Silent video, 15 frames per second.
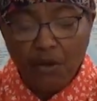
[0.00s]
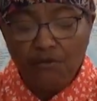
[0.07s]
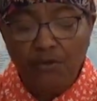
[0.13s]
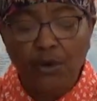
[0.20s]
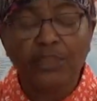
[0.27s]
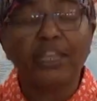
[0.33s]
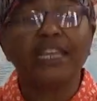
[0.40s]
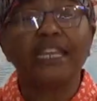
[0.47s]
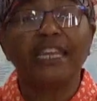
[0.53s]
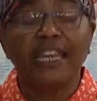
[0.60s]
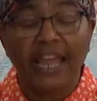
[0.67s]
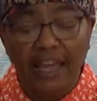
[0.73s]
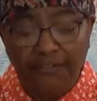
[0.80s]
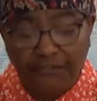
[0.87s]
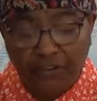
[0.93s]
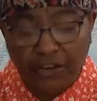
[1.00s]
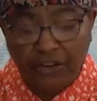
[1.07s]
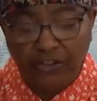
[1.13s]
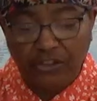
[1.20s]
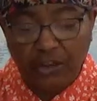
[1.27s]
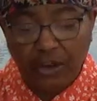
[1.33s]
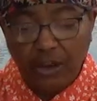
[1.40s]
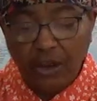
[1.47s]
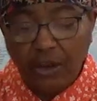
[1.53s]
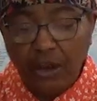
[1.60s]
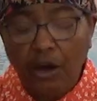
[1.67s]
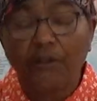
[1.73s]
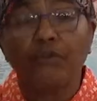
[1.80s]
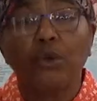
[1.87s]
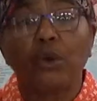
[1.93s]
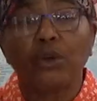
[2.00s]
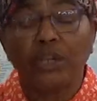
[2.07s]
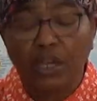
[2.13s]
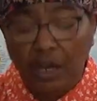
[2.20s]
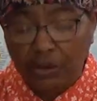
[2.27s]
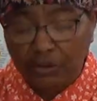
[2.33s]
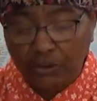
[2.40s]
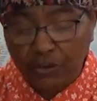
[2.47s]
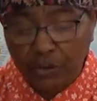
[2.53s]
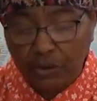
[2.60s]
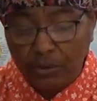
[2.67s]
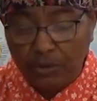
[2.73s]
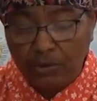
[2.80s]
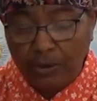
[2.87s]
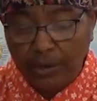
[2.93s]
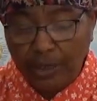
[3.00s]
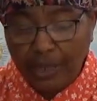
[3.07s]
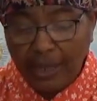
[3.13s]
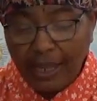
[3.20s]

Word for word: for the nephesh of your young children